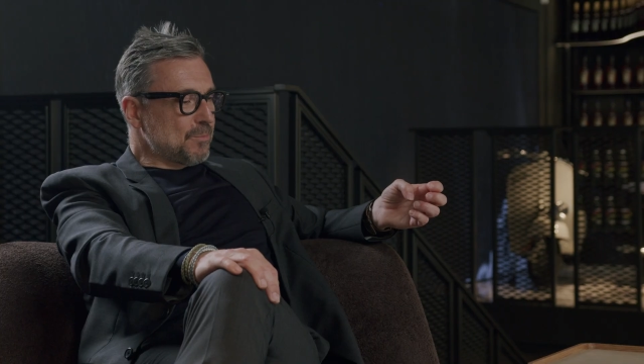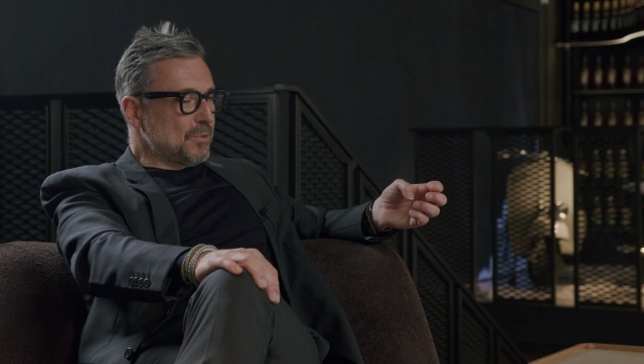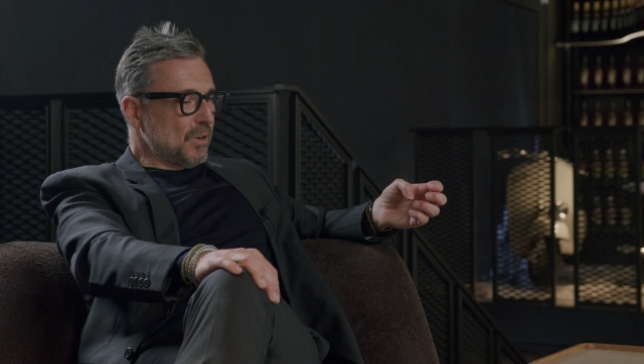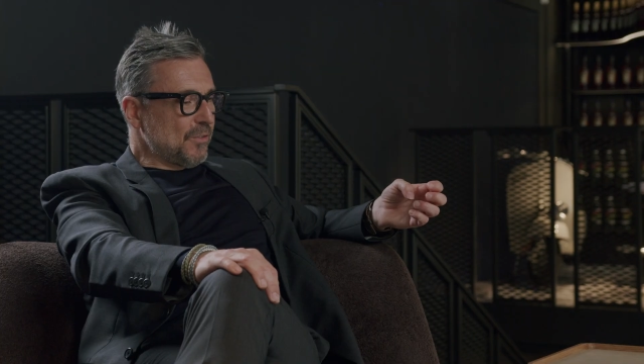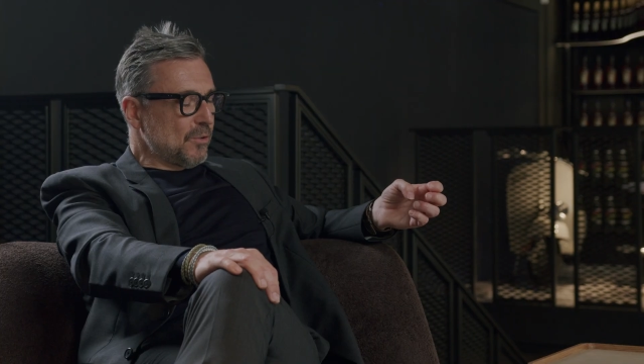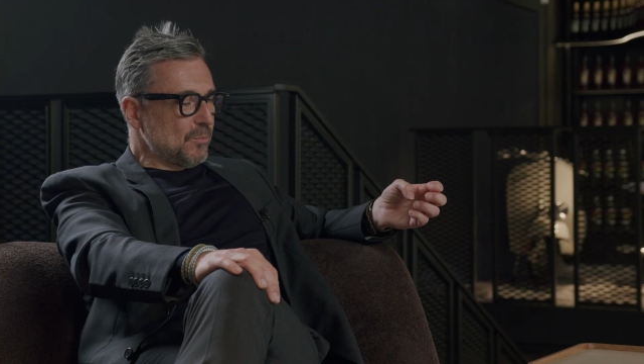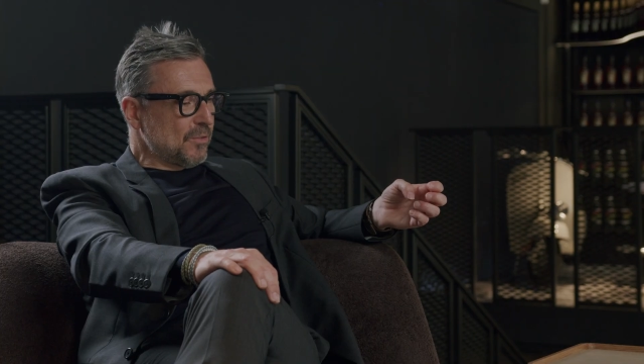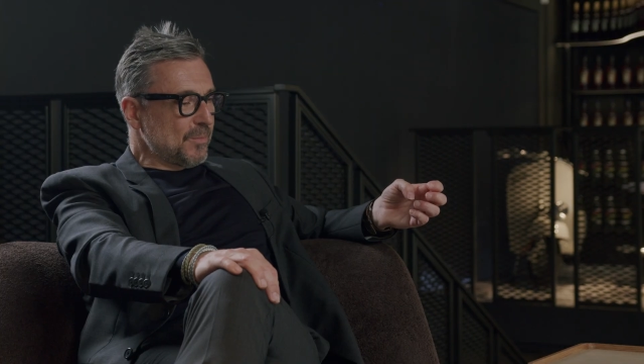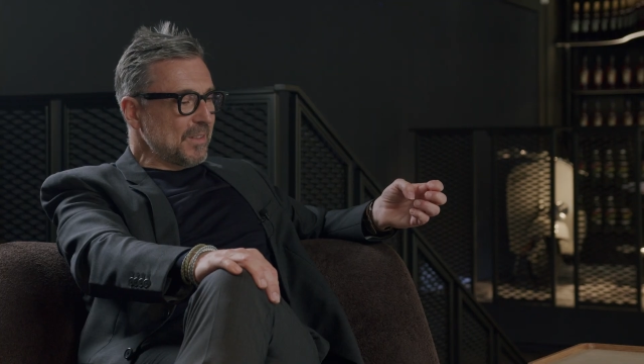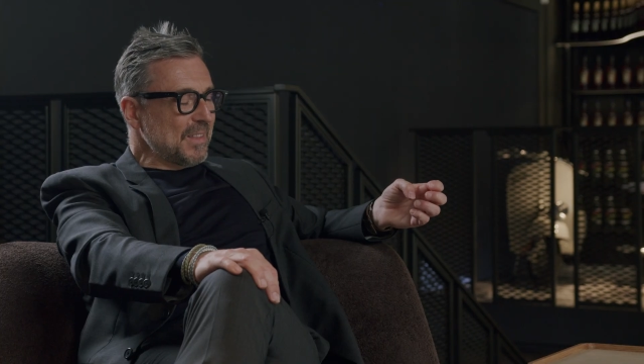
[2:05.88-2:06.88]
a beautiful
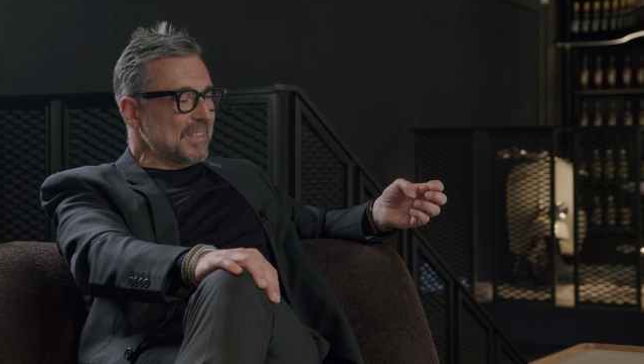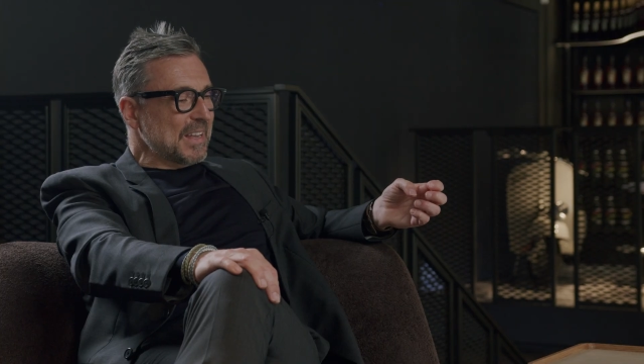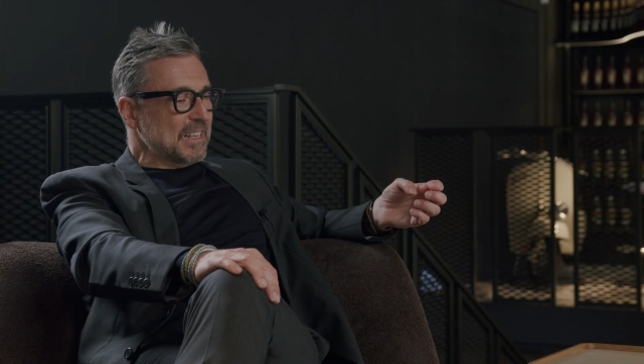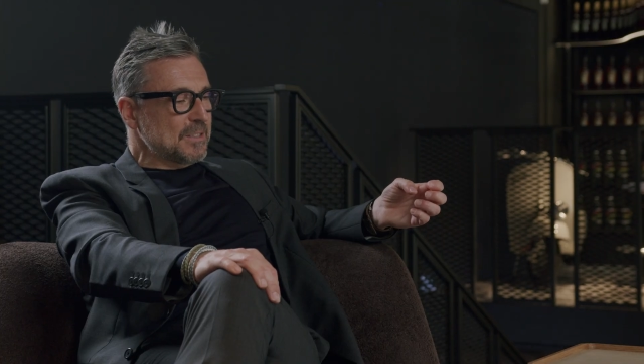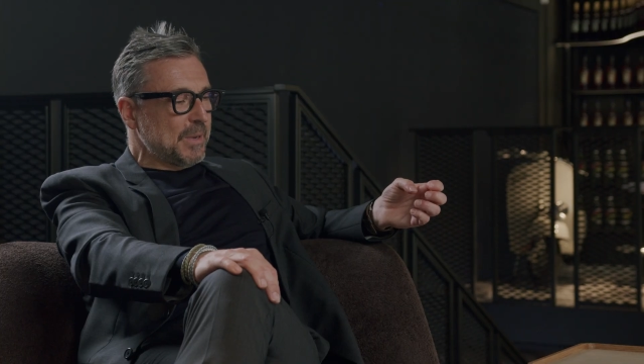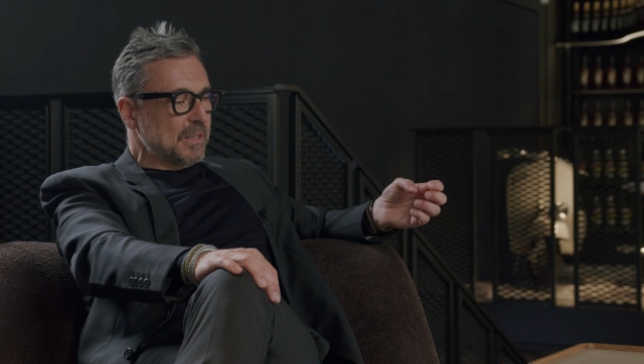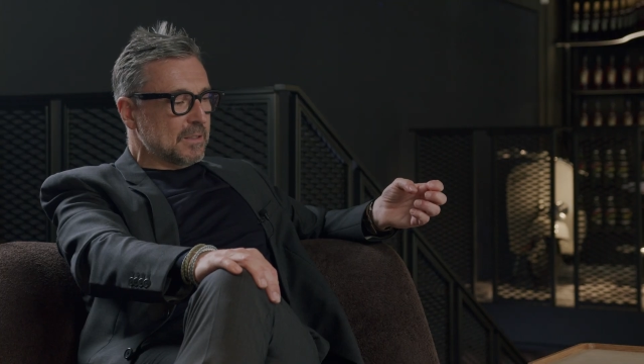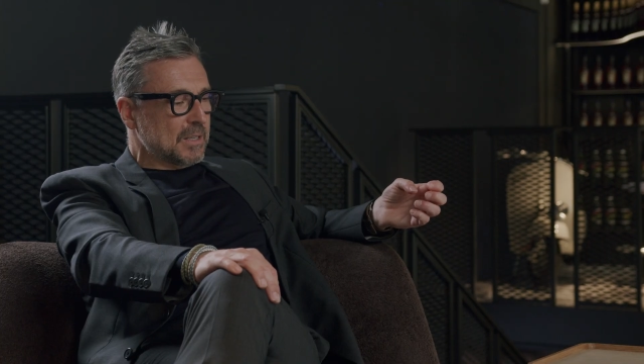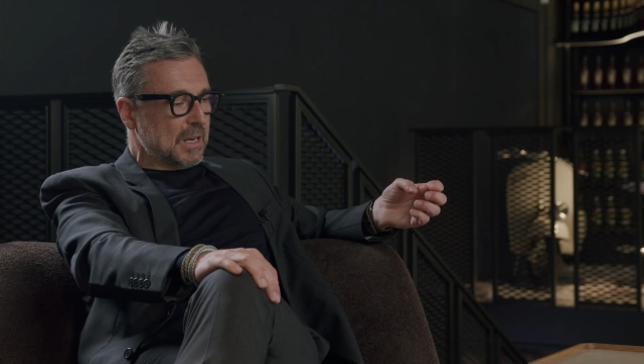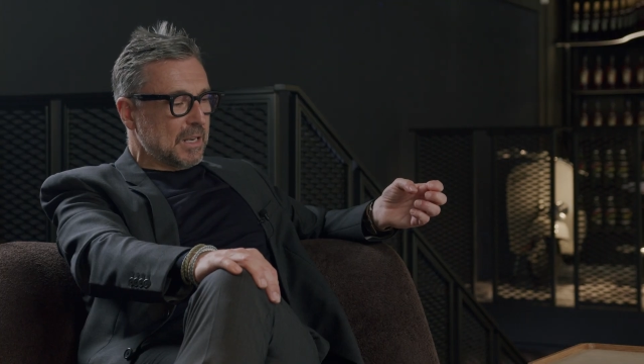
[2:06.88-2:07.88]
movement that has been
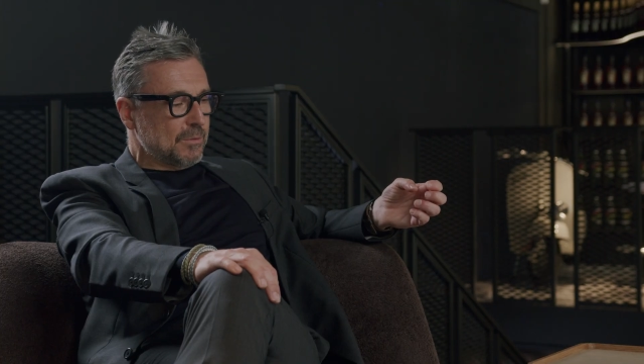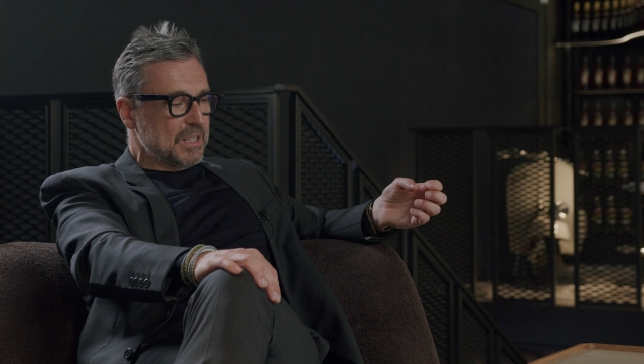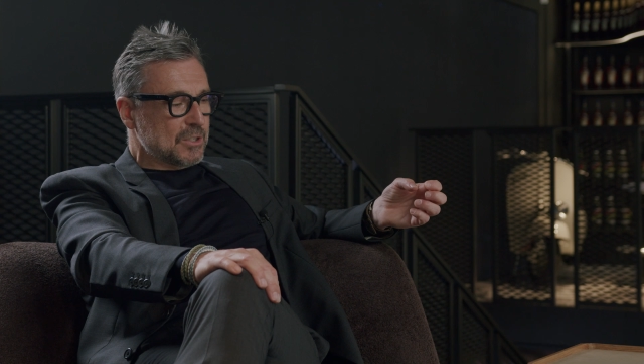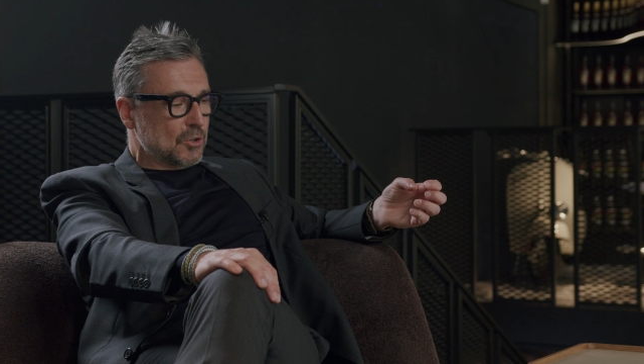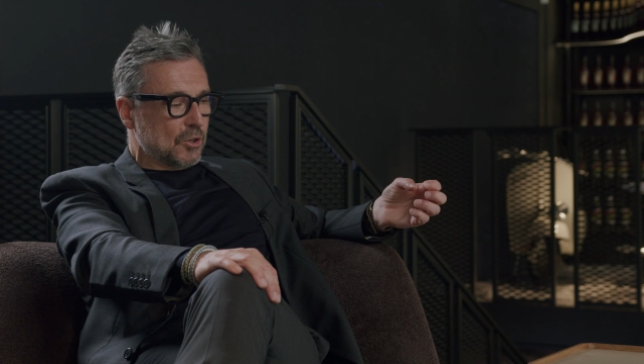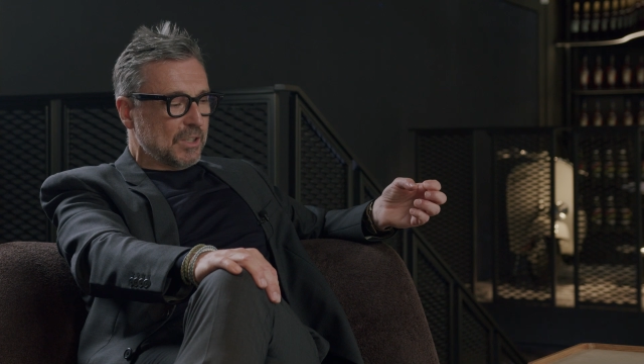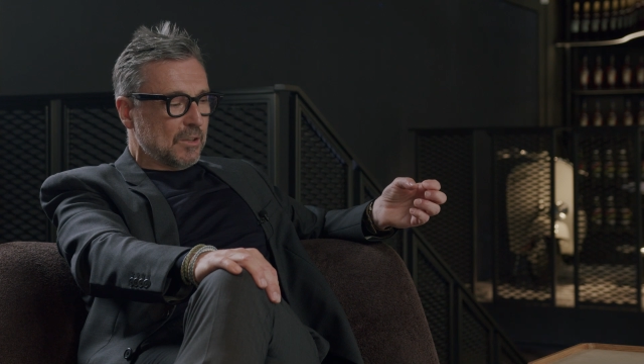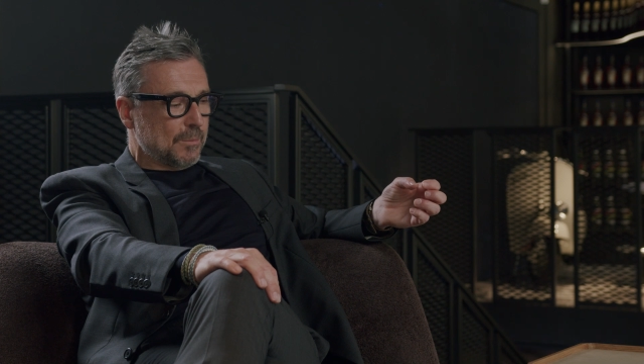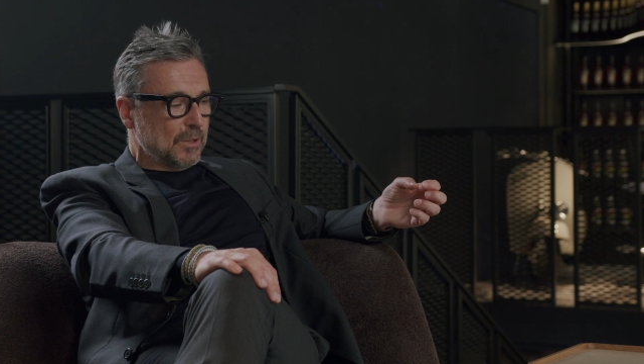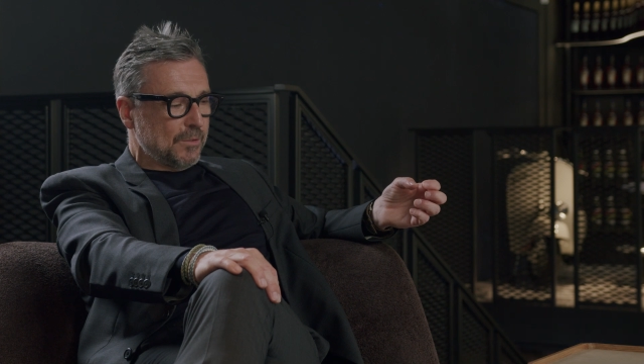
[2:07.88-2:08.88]
entirely restored
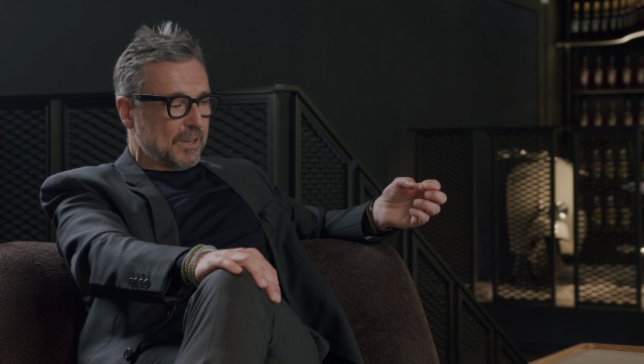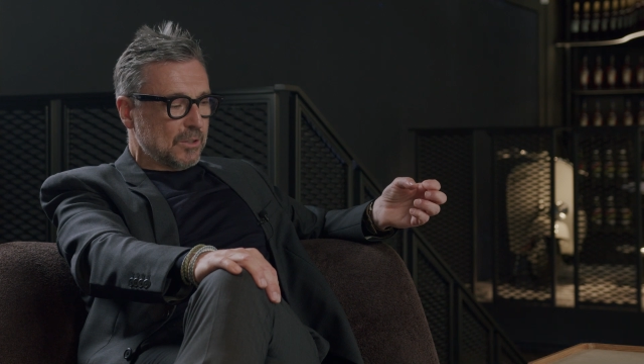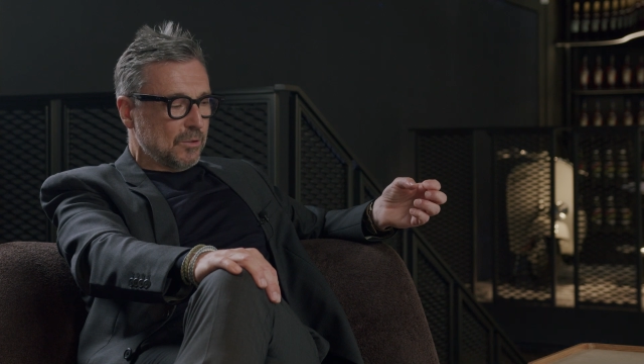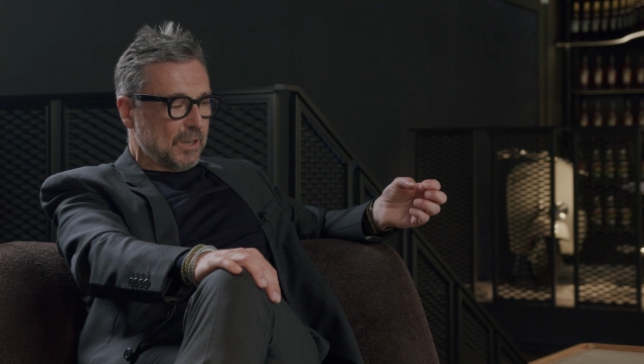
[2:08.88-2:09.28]
in our manufacture